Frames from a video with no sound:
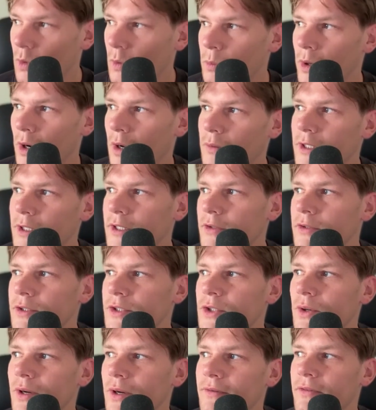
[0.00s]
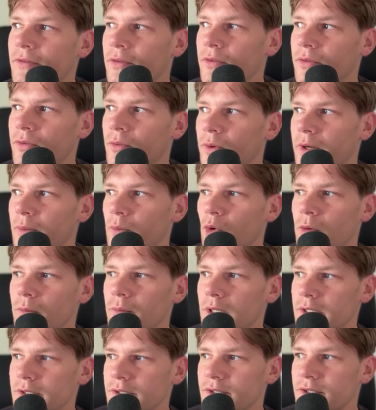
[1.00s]
we'll probably do is you'll have 3 more
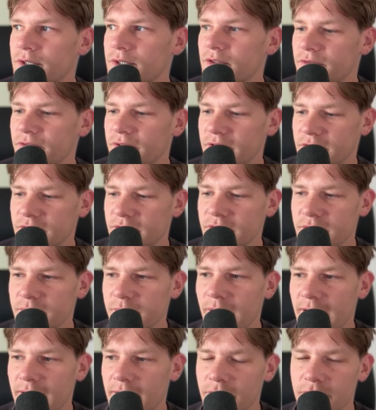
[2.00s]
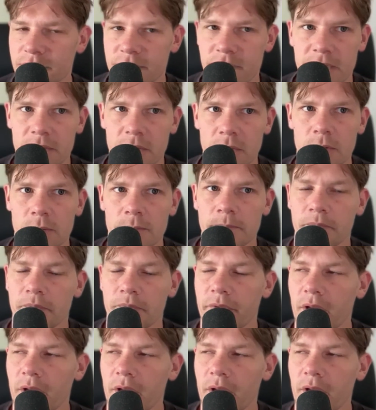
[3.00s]
months to finish this macro cycle.